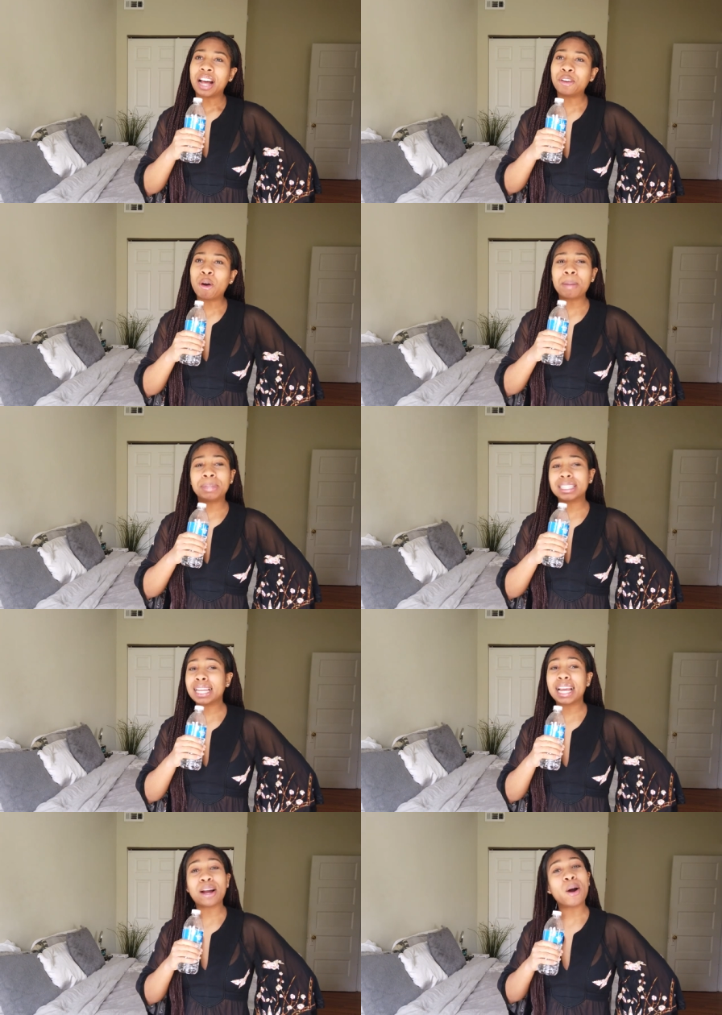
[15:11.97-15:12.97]
I know I've been
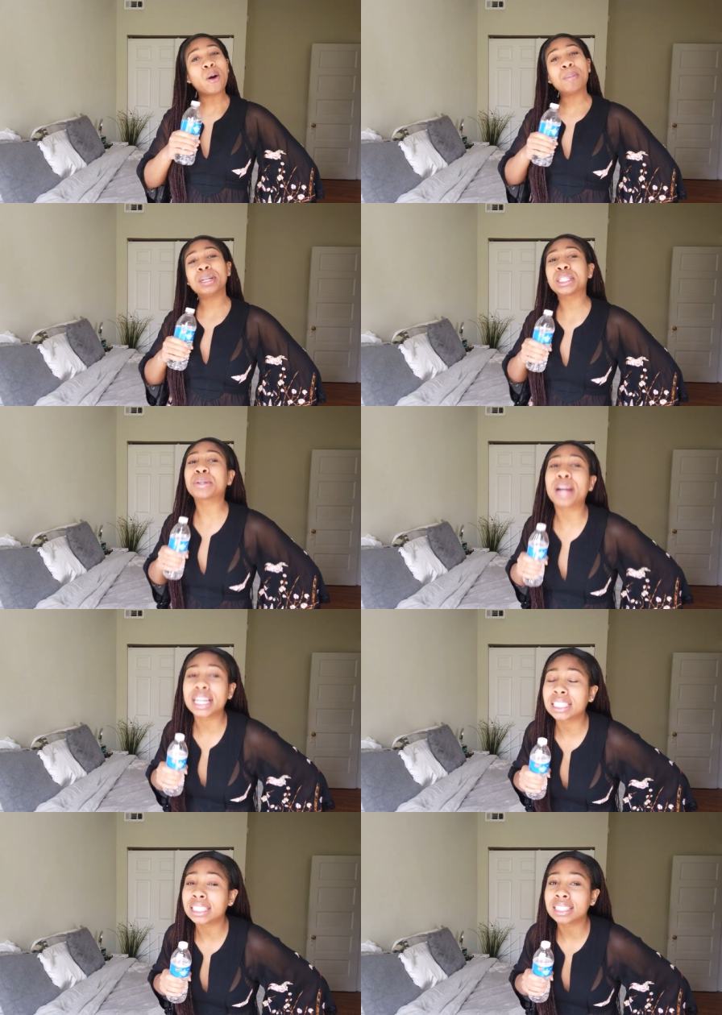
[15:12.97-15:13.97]
saying a whole bunch of
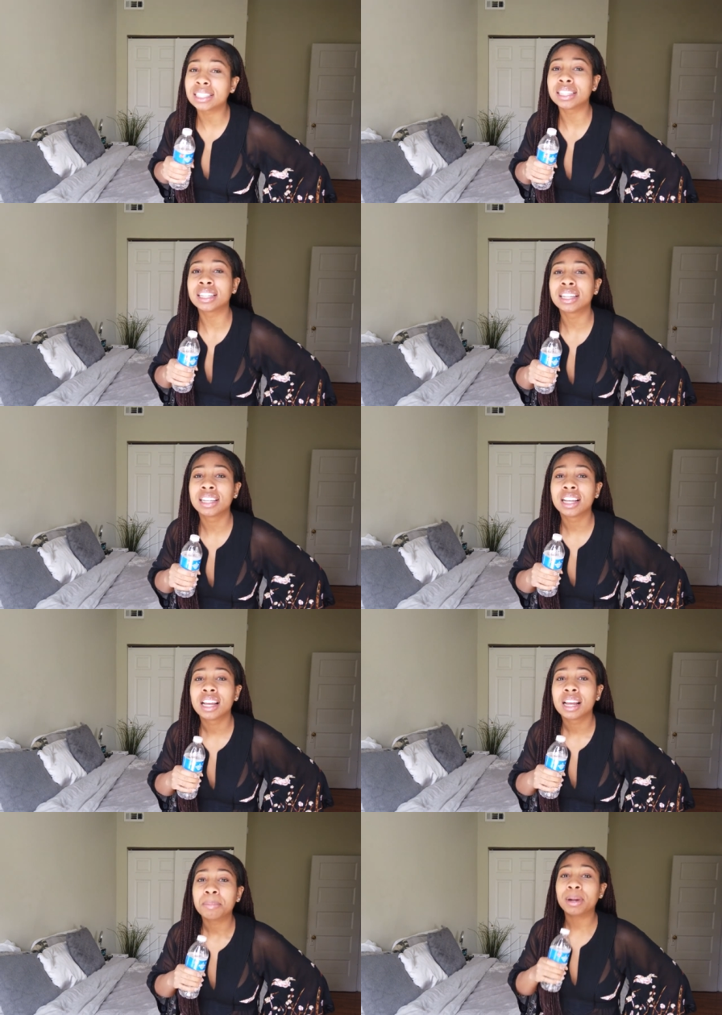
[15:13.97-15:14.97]
craziness,
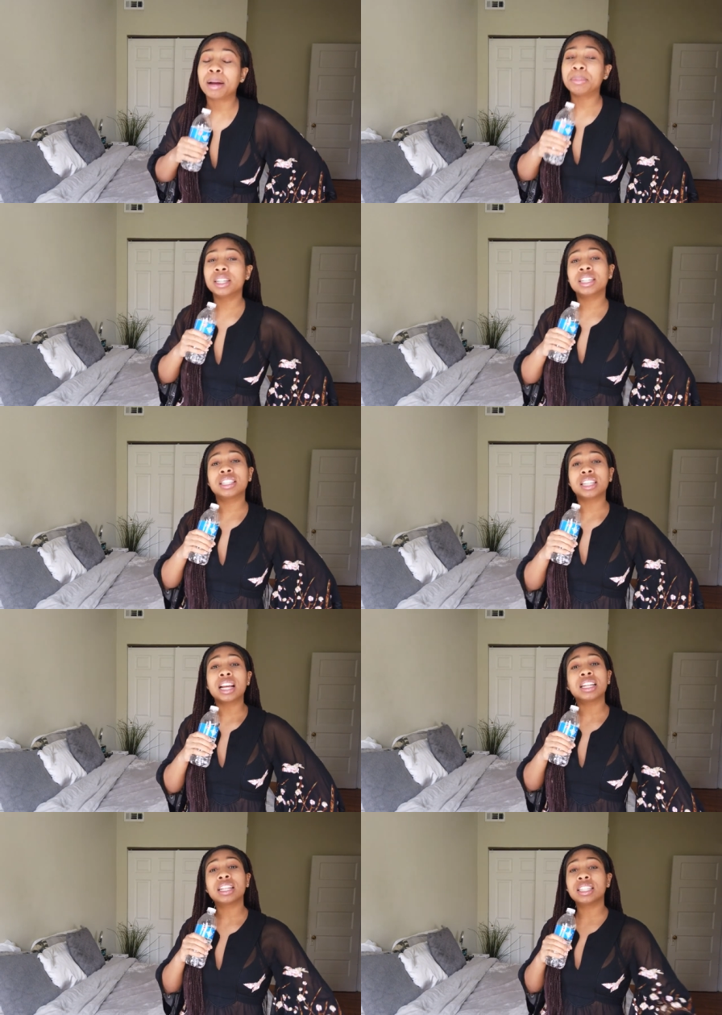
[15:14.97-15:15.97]
but I'm here to
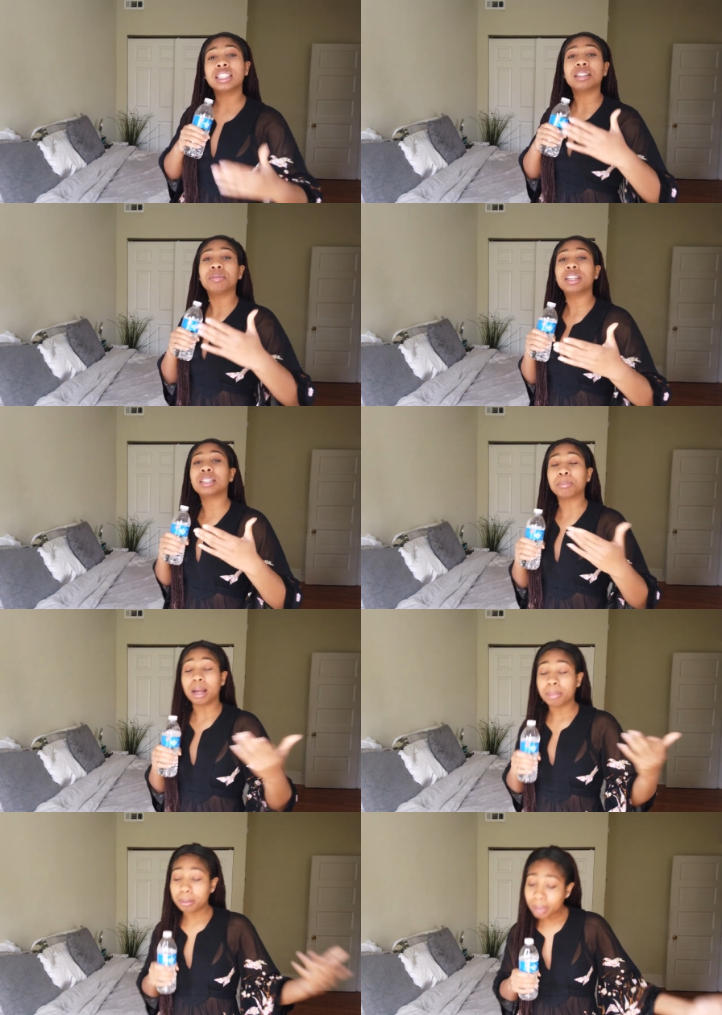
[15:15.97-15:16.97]
say that this event is
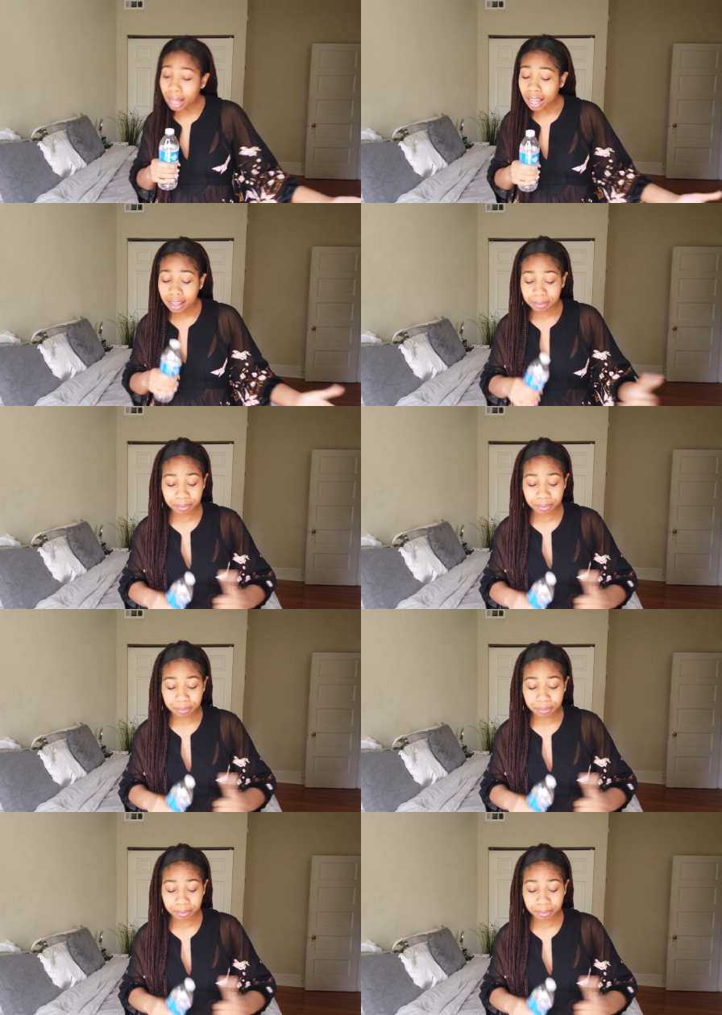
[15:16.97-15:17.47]
blah, blah, blah.